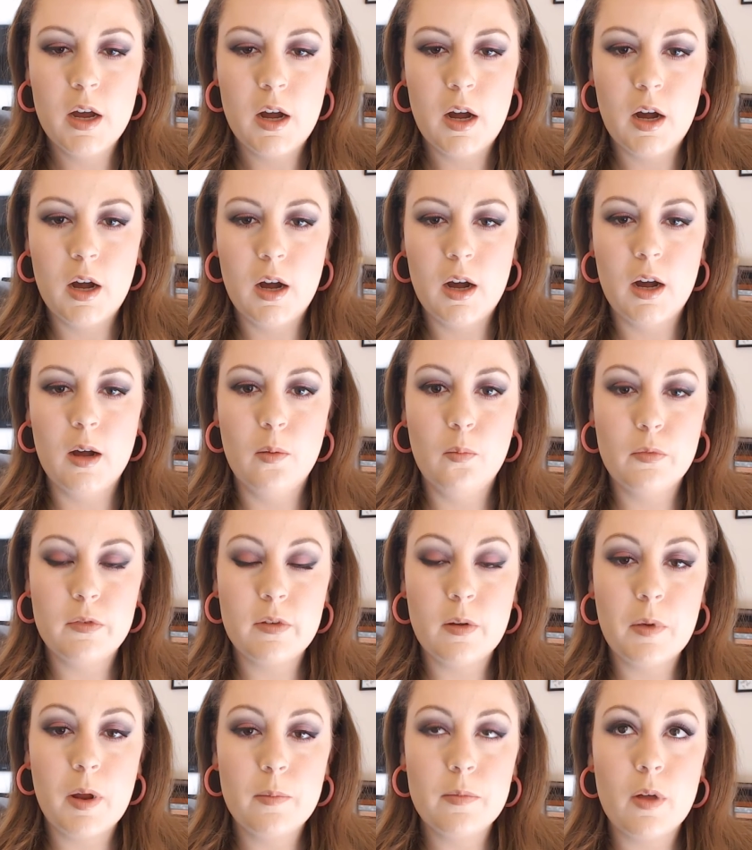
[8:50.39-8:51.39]

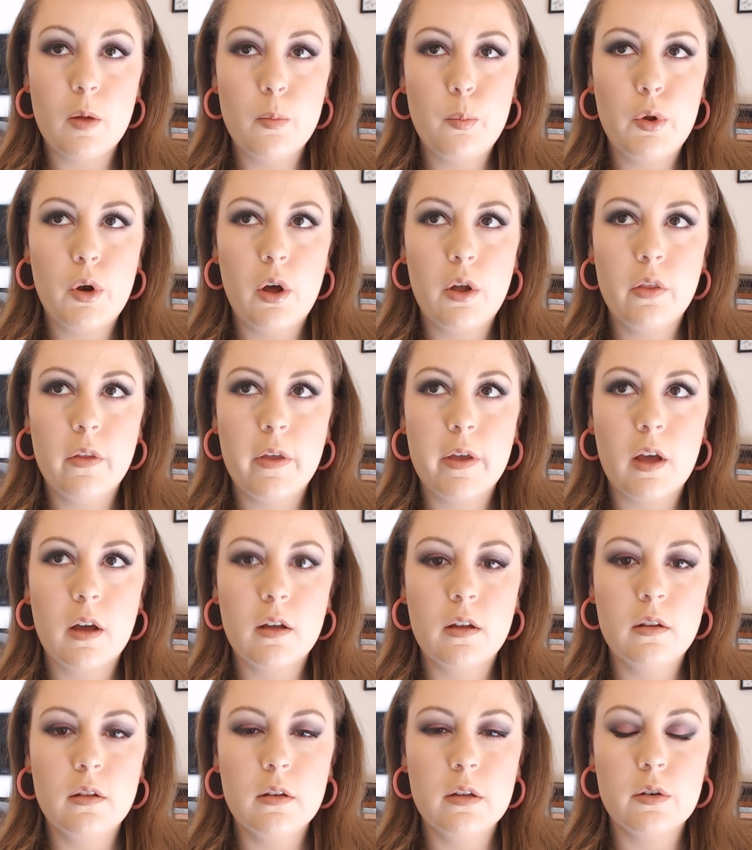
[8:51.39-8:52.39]
Sometimes I'll put on like a
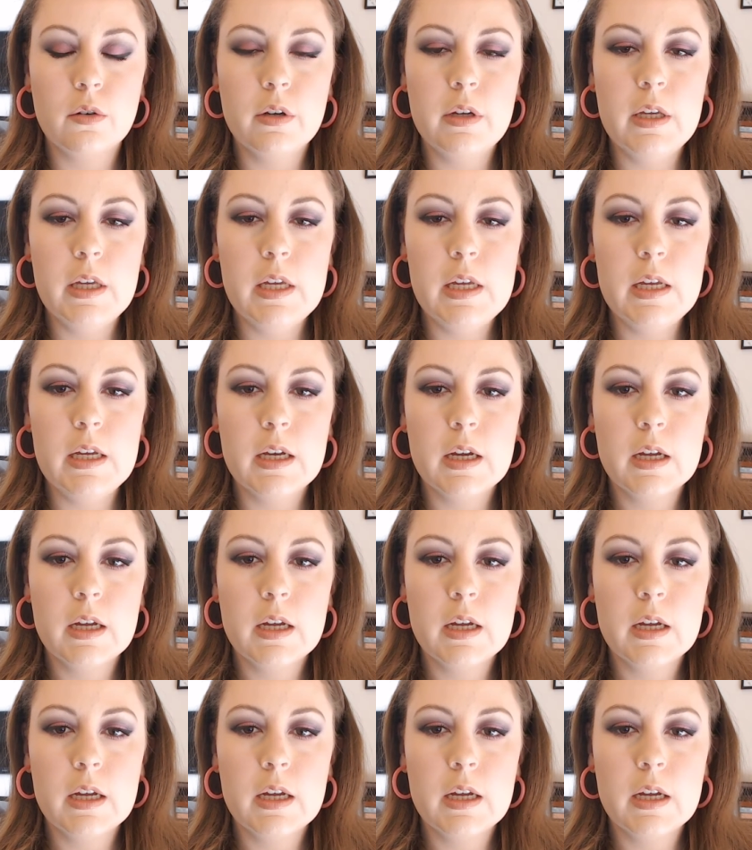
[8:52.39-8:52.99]
glittery